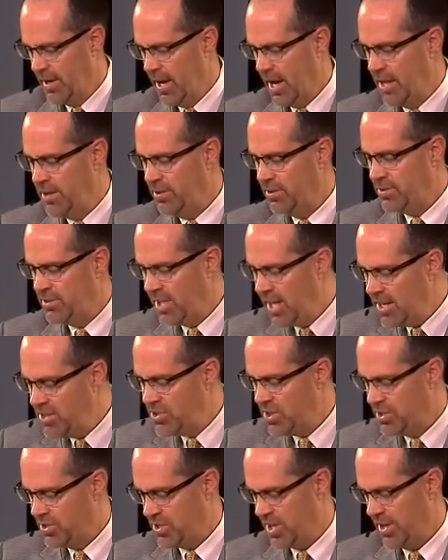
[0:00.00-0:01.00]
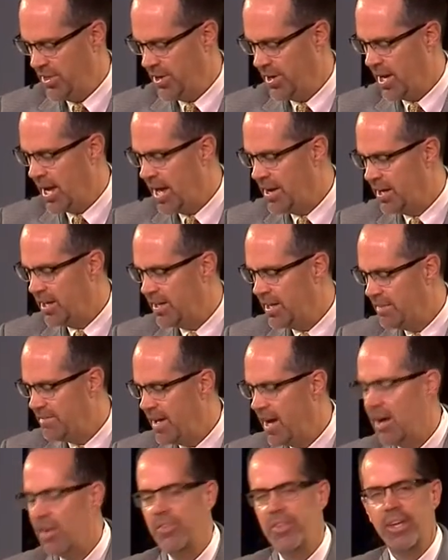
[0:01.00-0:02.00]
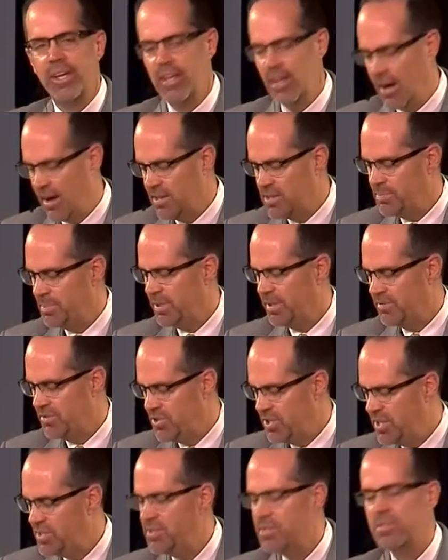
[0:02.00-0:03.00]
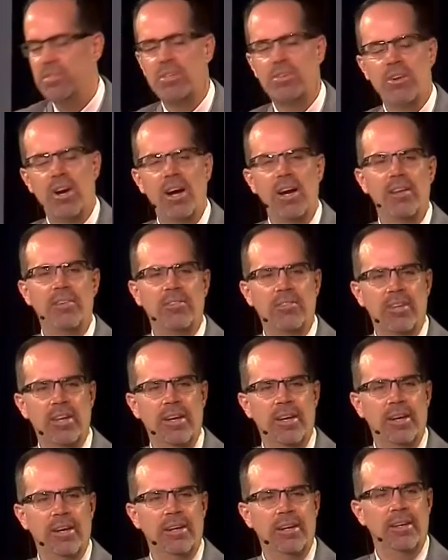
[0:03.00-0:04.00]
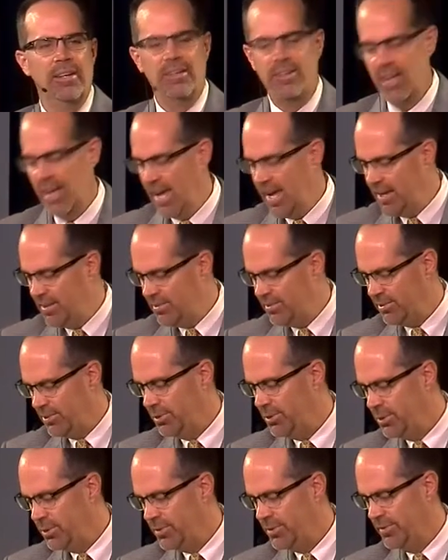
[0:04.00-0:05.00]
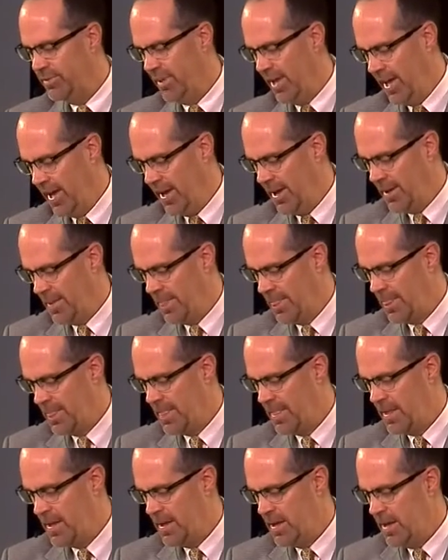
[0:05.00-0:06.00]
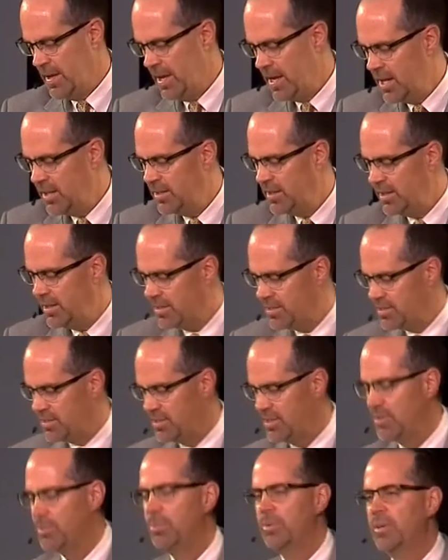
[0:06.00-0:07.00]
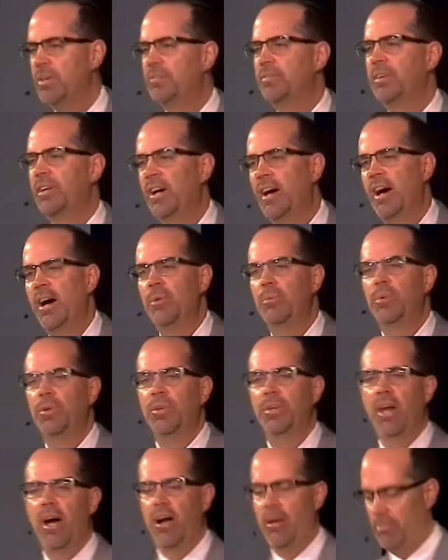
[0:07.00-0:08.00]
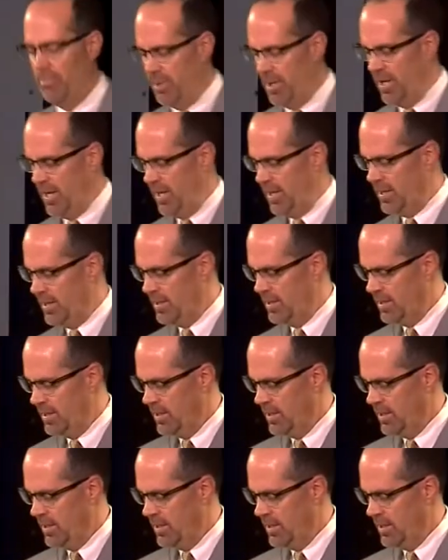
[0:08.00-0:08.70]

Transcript: And you teach each other how to live out the gospel of Jesus Christ day to day. In this, the word of God will not be